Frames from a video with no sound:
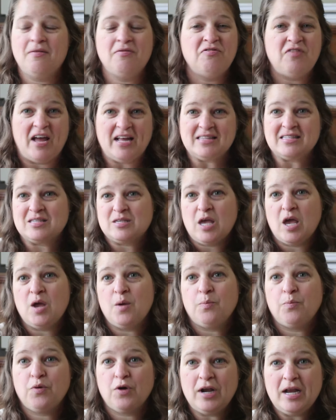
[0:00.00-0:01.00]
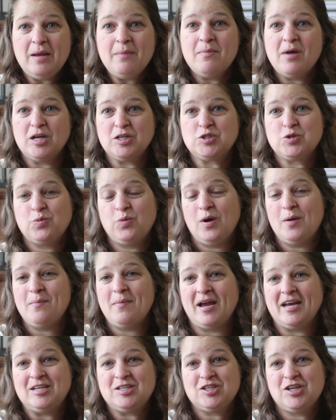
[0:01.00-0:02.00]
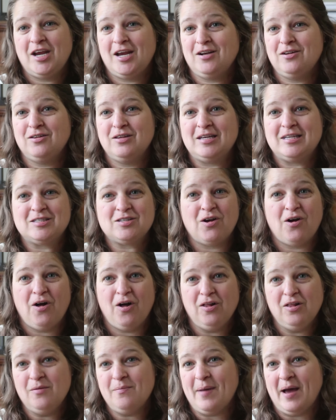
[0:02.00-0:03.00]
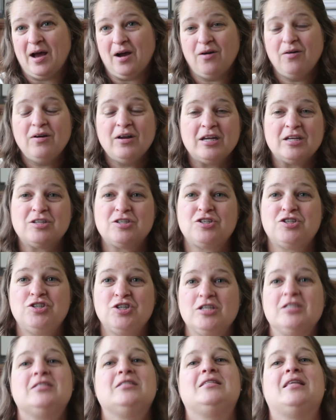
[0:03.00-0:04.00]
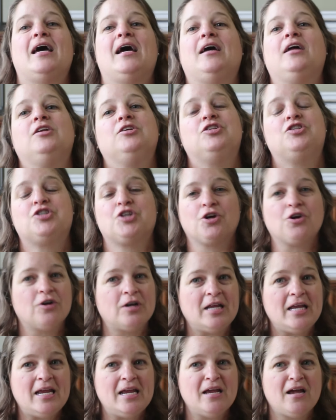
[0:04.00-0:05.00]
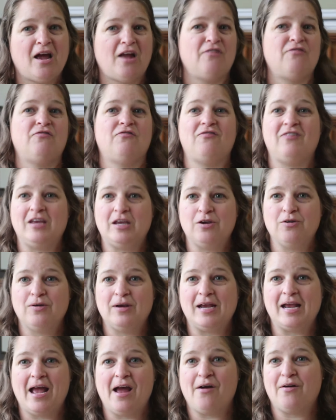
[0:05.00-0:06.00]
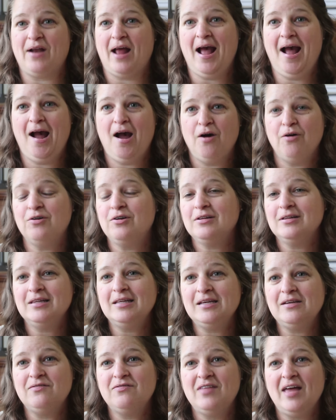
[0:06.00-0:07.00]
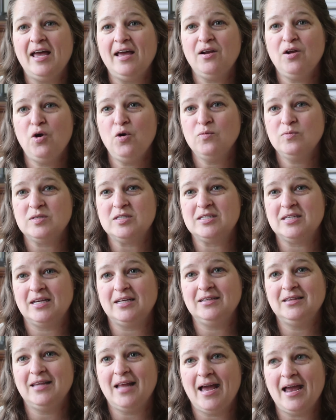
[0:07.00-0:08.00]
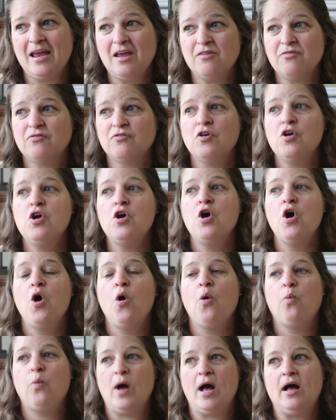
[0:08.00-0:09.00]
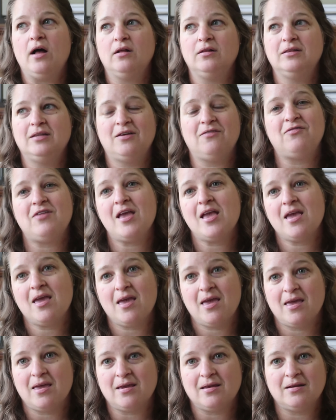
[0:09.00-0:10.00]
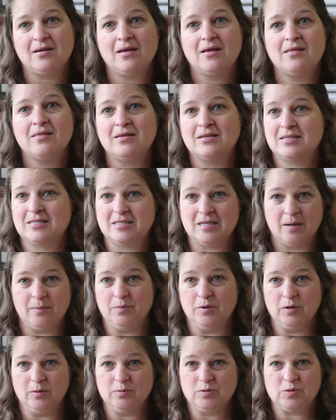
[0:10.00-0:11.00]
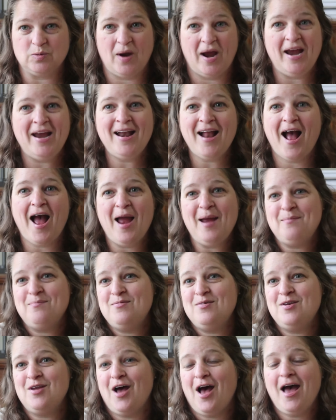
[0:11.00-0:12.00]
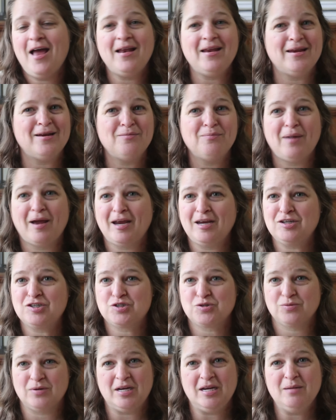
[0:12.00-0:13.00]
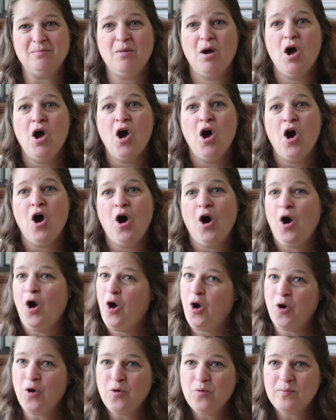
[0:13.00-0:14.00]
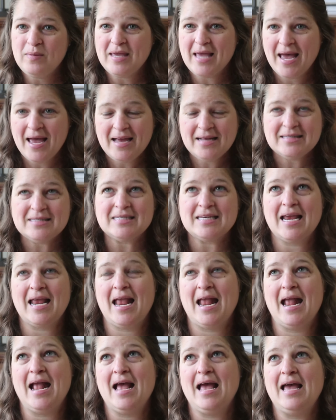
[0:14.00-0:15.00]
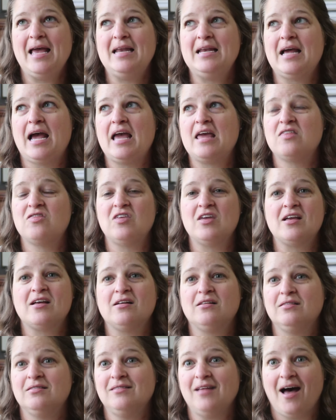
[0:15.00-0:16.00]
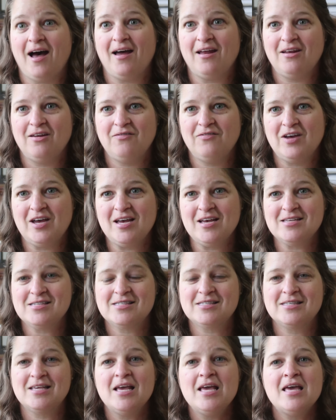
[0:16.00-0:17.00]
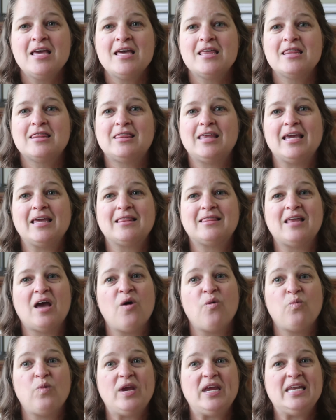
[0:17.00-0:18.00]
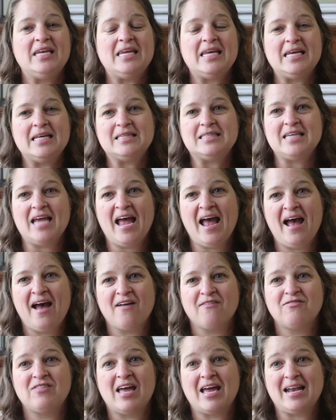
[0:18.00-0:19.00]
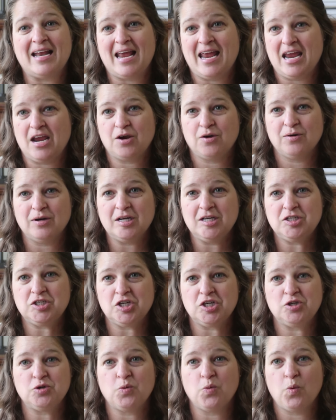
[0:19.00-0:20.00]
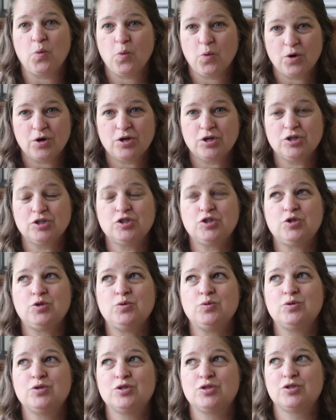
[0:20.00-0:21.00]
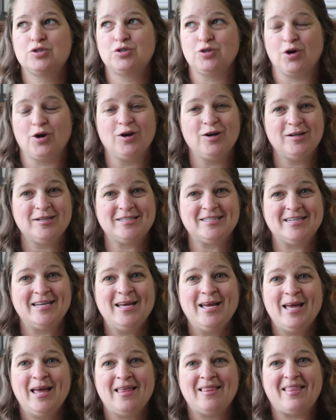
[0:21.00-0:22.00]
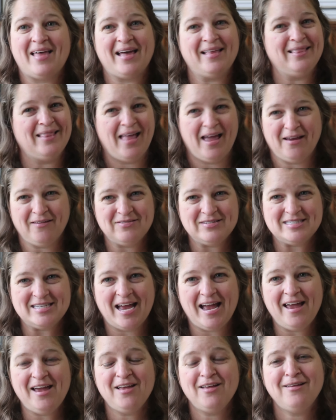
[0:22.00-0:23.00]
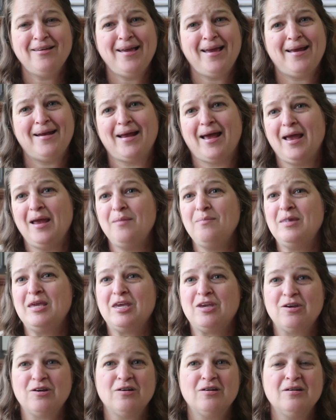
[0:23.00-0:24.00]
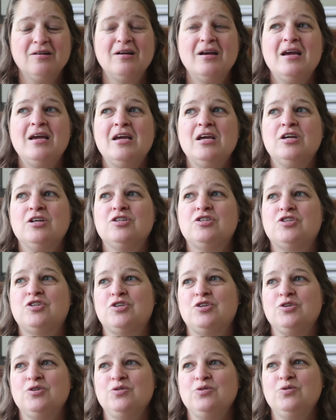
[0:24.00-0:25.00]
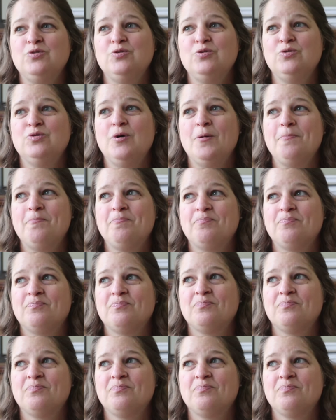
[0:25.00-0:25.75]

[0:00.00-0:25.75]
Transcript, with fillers: That's pretty much what my channel is all about, is just that journey on figuring out how to live that homestead life while living in the suburbs, right? I'm not in my dream home yet, and I think a lot of us think that we need to have that acreage in order to start that lifestyle, and I'm here to